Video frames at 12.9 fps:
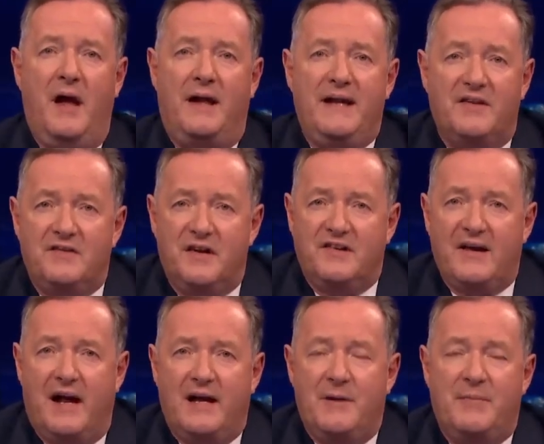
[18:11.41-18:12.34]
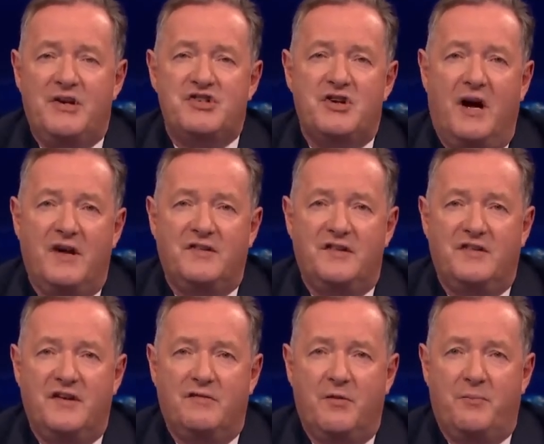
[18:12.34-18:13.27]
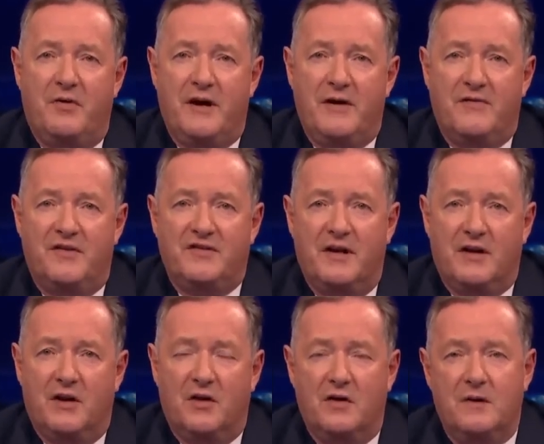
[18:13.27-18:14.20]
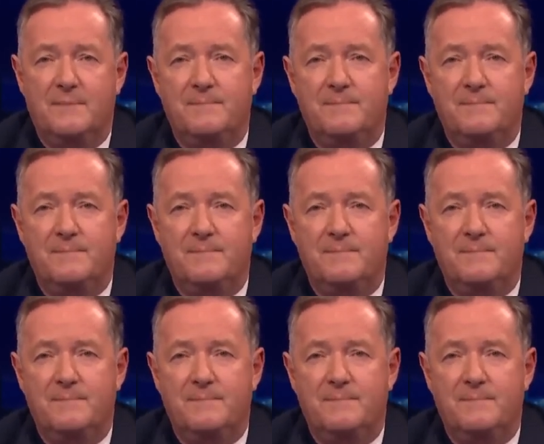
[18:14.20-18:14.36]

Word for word: And he hasn't exactly been shy since his reprieve. Let's take a look.